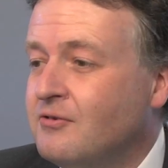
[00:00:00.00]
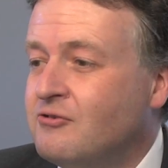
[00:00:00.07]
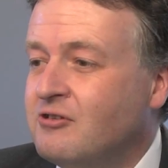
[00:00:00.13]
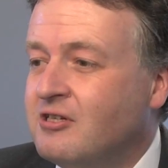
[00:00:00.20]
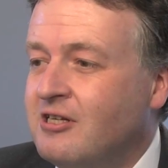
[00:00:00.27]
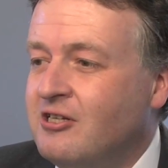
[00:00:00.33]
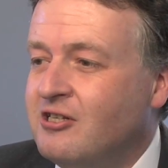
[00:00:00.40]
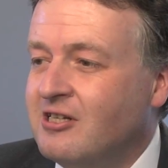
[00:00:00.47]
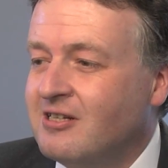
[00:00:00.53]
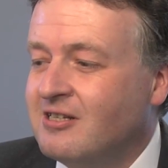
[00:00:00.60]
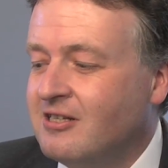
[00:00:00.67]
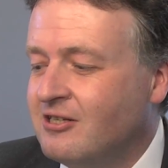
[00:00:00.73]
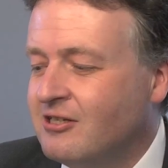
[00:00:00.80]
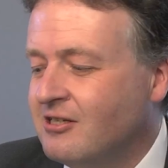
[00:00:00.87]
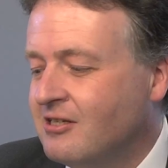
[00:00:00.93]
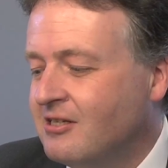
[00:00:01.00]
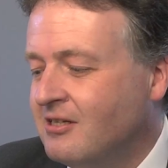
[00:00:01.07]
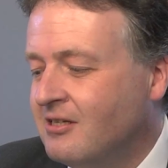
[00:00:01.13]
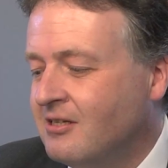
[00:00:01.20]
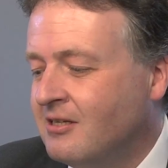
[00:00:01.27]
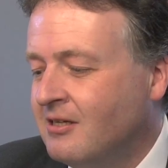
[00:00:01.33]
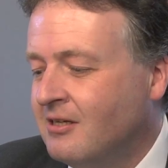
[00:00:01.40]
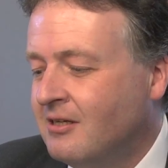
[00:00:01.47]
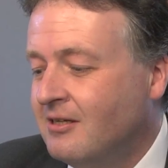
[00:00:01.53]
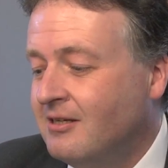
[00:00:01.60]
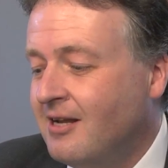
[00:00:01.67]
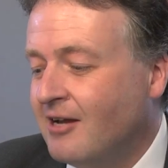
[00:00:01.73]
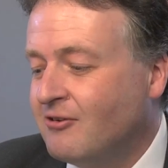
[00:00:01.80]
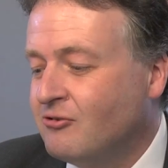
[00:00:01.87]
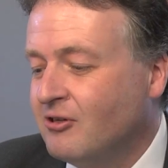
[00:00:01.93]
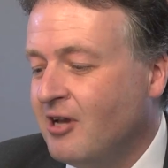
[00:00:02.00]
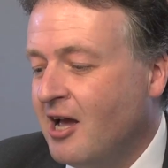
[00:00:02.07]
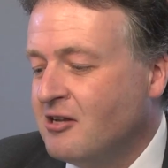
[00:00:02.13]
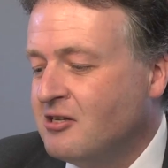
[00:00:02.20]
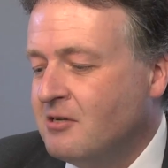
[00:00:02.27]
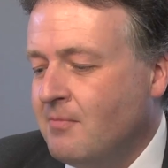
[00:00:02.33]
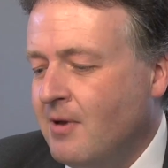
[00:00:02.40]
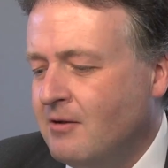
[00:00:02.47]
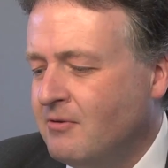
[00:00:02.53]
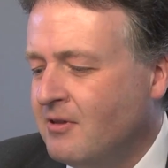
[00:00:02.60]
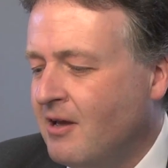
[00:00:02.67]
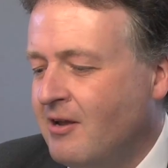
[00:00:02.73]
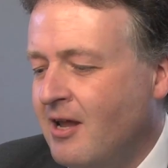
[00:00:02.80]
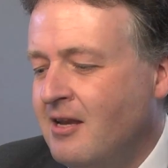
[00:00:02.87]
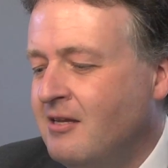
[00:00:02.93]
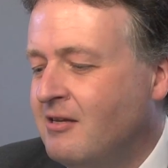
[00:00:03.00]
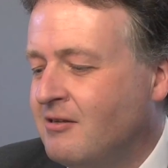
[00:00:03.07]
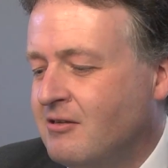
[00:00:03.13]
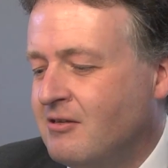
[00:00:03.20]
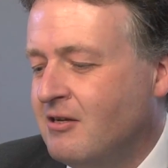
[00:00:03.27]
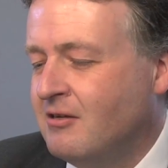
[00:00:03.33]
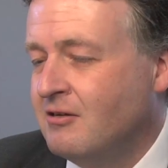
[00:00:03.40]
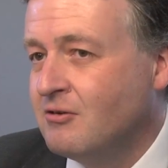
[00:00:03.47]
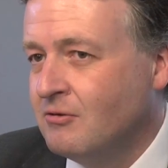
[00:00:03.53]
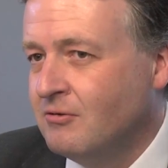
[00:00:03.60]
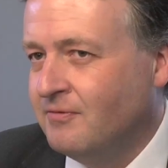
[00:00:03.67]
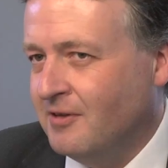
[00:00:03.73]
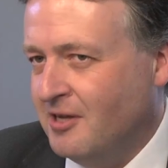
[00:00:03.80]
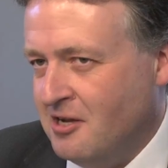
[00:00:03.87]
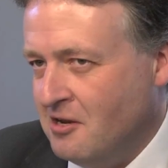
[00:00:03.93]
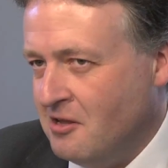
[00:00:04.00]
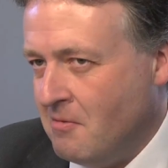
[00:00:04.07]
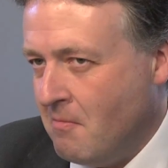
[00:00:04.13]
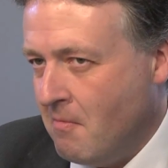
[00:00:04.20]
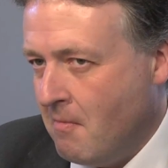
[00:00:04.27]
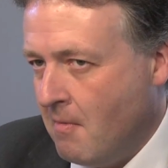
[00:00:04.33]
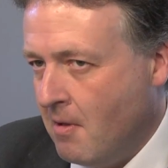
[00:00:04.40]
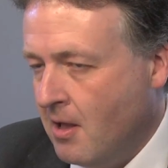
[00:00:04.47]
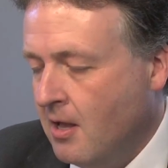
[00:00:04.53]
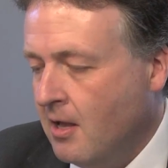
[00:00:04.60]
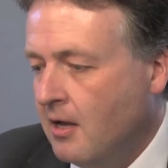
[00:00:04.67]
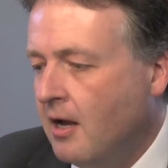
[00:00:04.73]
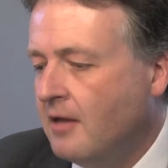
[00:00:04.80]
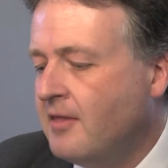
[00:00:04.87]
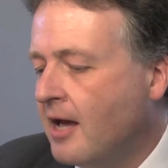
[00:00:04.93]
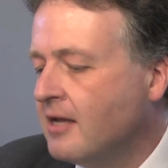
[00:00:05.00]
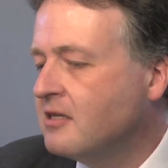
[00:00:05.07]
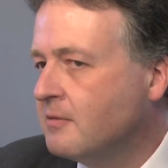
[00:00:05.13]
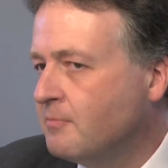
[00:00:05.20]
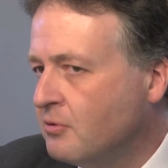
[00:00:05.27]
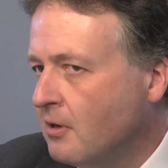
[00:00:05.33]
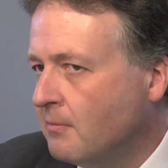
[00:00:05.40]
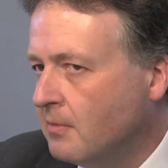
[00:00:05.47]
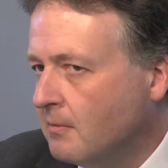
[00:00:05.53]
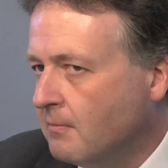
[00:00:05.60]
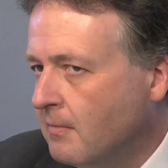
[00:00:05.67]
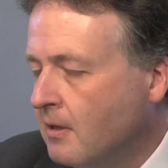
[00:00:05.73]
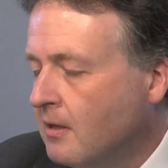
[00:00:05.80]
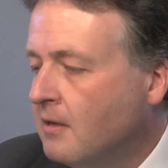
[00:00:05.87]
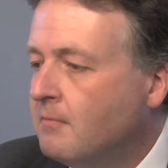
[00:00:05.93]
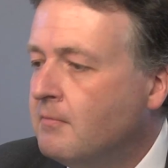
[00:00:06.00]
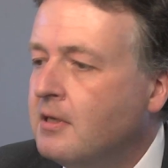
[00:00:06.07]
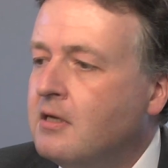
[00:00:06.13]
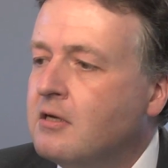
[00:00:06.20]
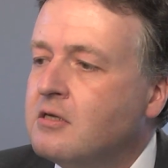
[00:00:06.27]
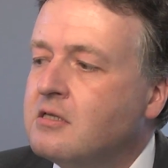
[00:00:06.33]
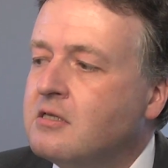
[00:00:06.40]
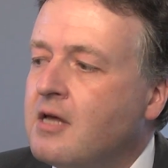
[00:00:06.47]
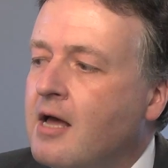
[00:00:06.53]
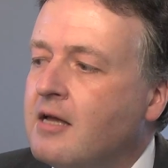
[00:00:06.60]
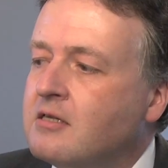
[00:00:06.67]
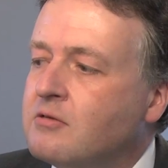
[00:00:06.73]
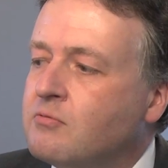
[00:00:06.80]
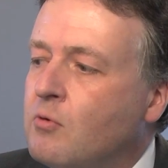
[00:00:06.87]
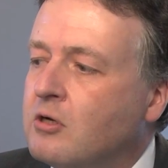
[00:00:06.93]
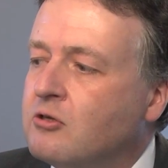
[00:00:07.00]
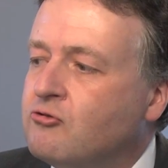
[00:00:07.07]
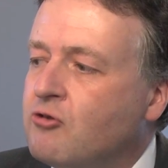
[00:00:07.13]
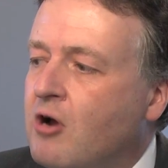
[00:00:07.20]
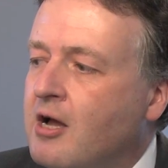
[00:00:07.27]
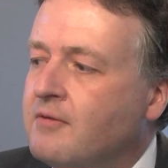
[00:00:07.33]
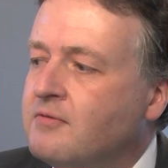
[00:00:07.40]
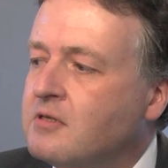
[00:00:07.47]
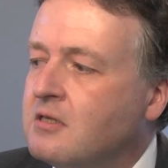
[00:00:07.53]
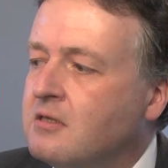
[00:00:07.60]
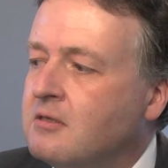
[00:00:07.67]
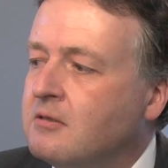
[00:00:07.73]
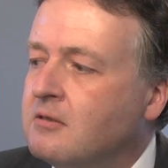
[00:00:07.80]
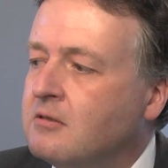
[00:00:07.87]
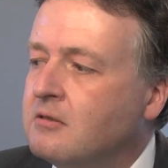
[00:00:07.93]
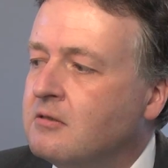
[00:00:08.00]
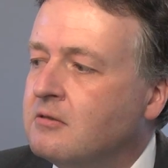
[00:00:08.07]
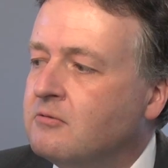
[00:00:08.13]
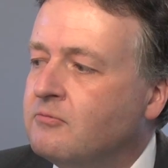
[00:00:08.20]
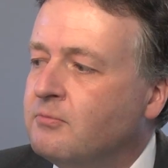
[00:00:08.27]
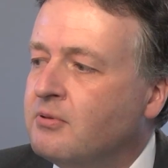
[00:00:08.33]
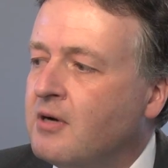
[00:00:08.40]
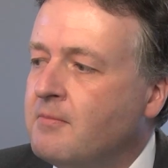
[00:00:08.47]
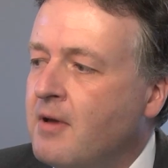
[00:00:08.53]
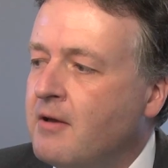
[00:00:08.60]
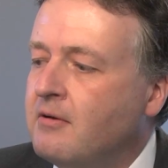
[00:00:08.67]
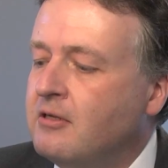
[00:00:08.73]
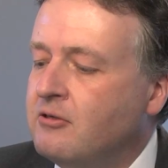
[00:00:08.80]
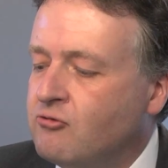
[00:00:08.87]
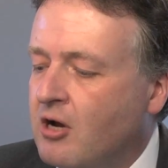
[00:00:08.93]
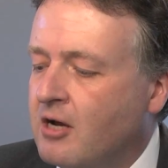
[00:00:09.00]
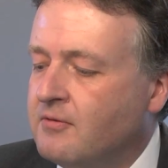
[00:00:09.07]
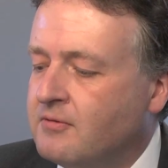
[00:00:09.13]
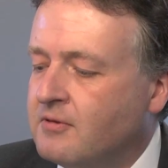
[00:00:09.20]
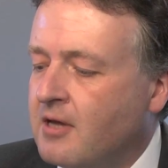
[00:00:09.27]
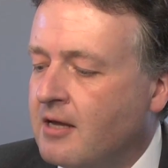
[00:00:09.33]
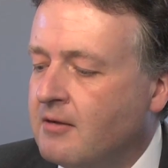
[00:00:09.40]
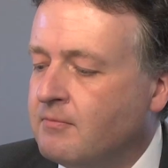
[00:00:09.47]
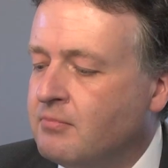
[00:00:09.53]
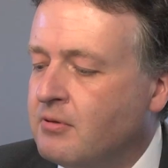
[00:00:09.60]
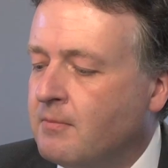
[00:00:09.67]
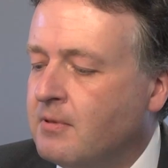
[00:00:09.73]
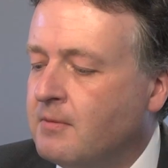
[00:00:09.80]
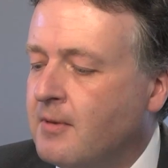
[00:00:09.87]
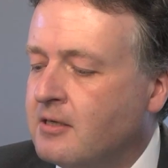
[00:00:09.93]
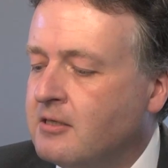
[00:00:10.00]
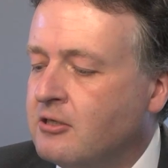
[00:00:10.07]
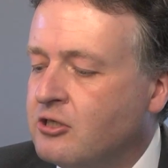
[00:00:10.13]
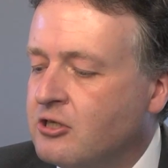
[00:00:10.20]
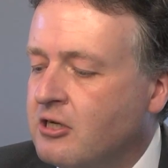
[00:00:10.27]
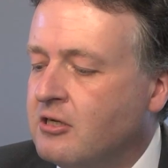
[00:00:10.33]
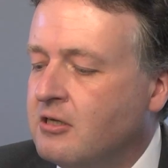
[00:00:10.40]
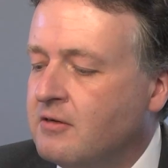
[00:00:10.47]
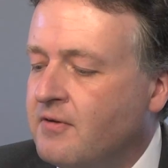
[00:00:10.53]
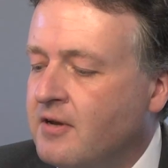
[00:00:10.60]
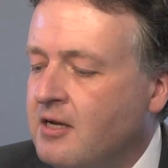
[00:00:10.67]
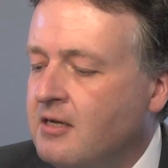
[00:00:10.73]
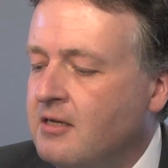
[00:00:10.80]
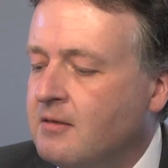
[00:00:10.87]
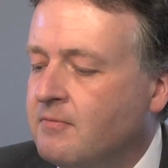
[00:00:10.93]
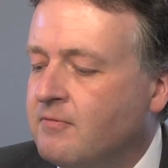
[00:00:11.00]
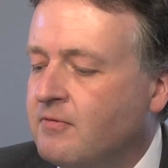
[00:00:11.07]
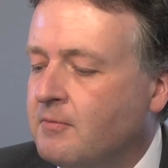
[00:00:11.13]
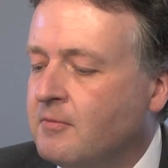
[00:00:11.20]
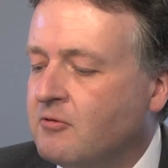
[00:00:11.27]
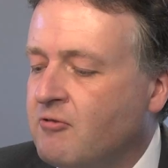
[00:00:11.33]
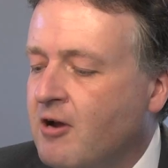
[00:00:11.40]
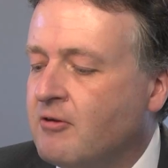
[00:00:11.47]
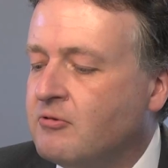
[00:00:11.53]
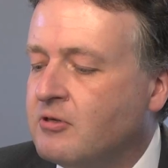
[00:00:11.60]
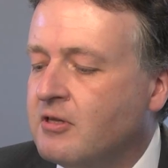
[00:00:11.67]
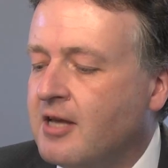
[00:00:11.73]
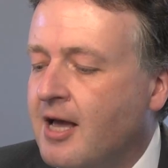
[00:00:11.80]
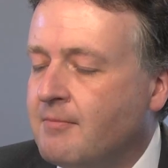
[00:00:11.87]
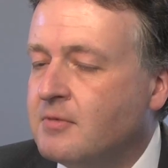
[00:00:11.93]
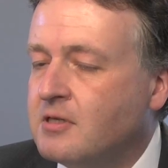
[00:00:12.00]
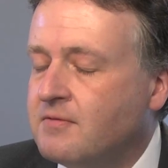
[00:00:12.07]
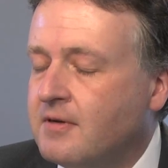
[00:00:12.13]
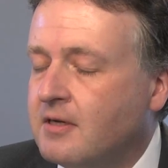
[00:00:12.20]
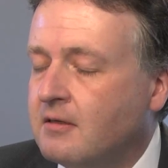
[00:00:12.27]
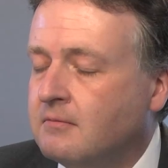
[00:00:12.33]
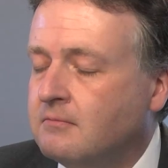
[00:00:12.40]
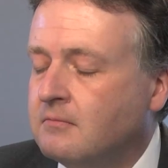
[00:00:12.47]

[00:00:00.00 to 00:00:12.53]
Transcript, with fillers: of strategic decisions in natural gas are made without any concern at all for helium. And that's a problem because that's what drives the, primarily drives that problematic journey of helium from the ground to the atmosphere.